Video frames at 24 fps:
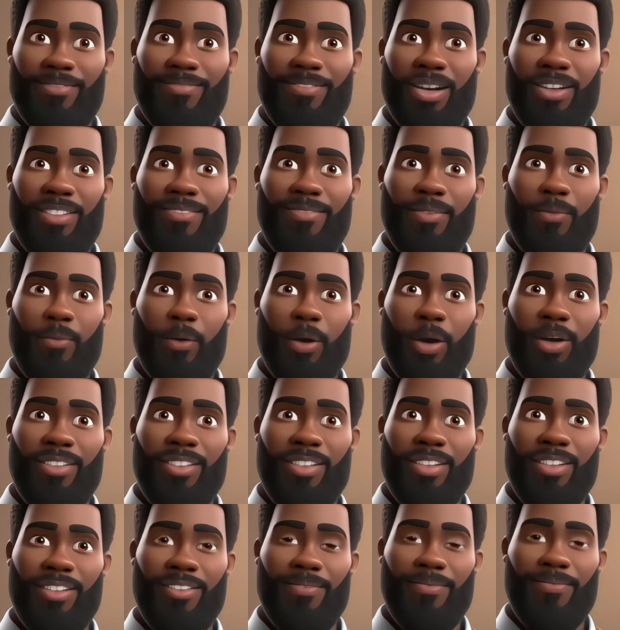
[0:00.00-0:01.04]
Thanks for
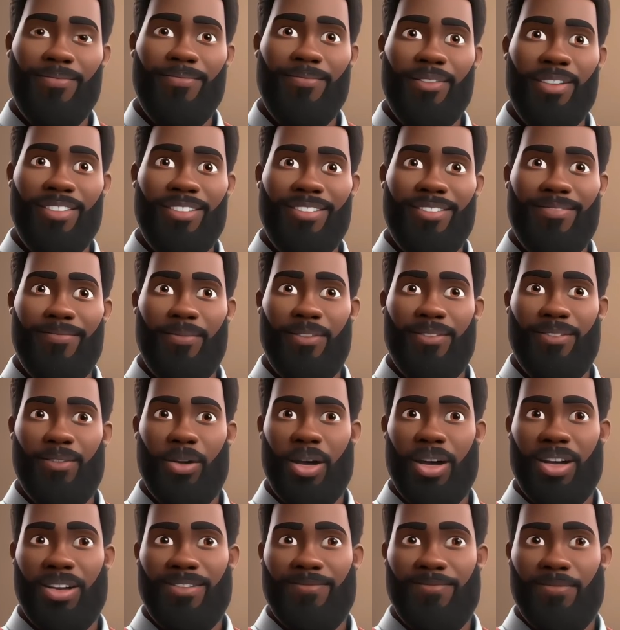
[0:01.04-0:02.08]
watching. Please
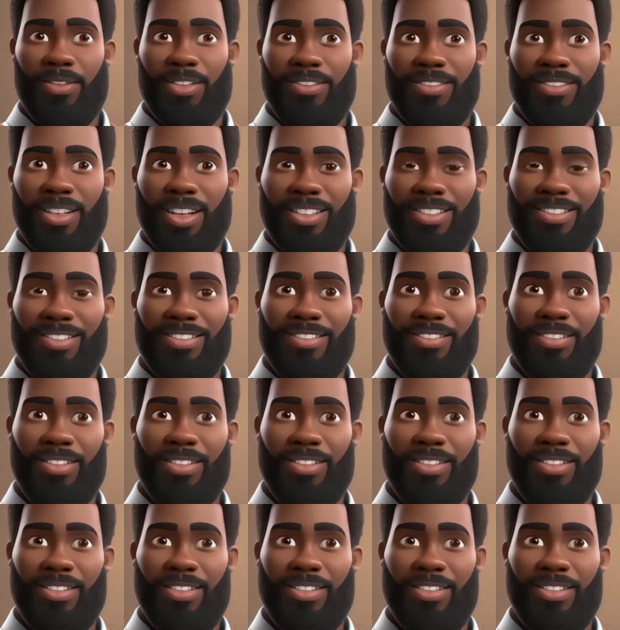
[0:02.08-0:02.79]
subscribe, like, and